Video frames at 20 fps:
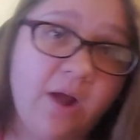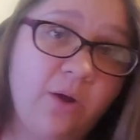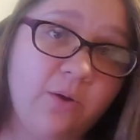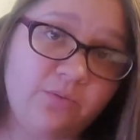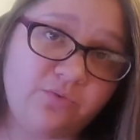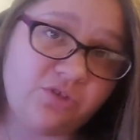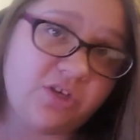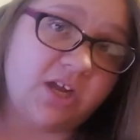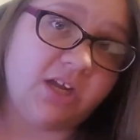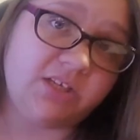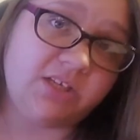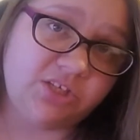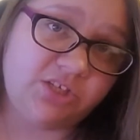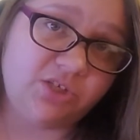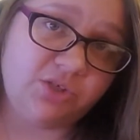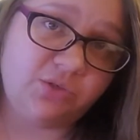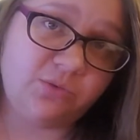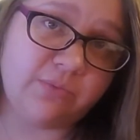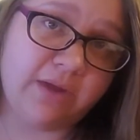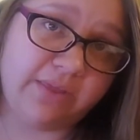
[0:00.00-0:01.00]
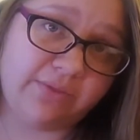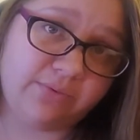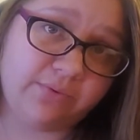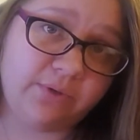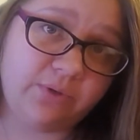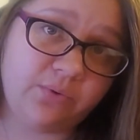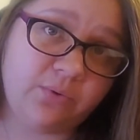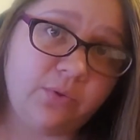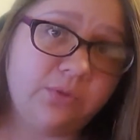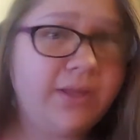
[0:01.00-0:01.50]
trying to do my
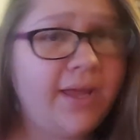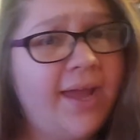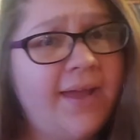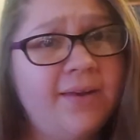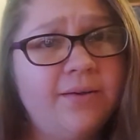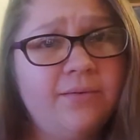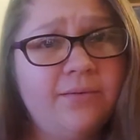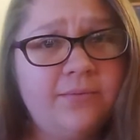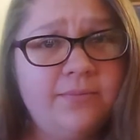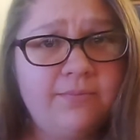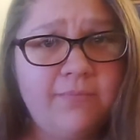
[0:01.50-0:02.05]
3-year-old and